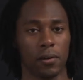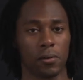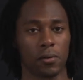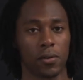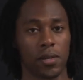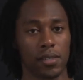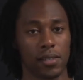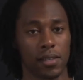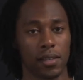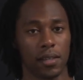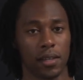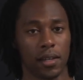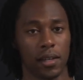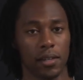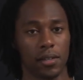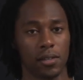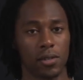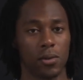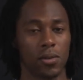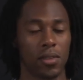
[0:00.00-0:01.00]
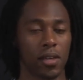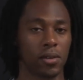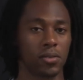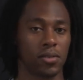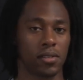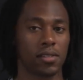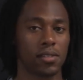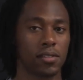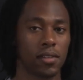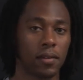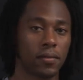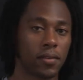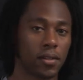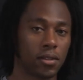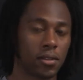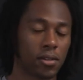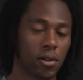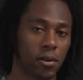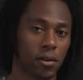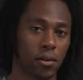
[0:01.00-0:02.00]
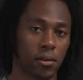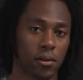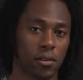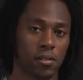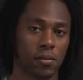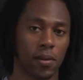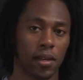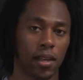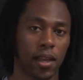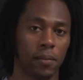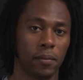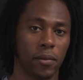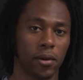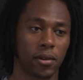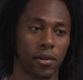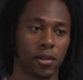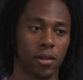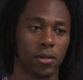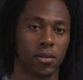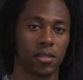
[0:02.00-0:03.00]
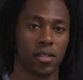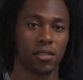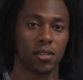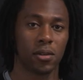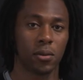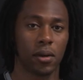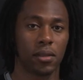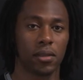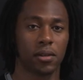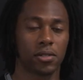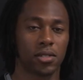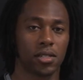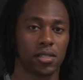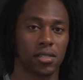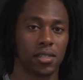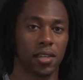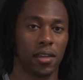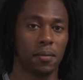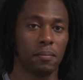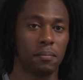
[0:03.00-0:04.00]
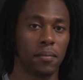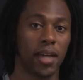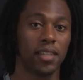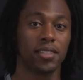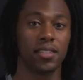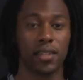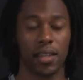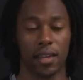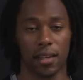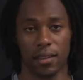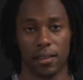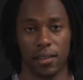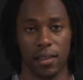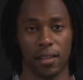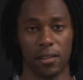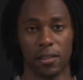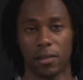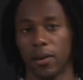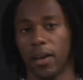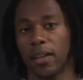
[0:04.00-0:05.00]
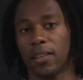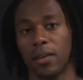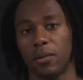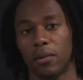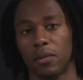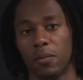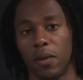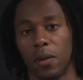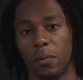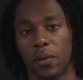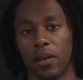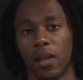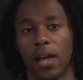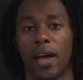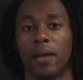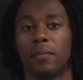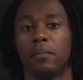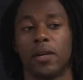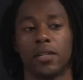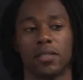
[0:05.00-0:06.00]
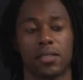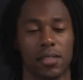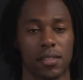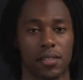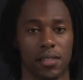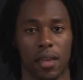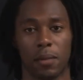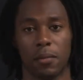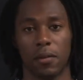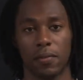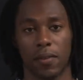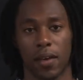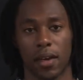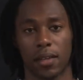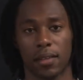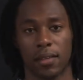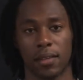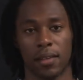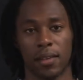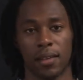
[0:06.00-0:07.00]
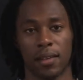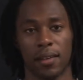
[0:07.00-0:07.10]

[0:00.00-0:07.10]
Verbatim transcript: Recently, 2007, Turner, Crisp and Lambert looked into whether just imagining interacting with people had much the same effect.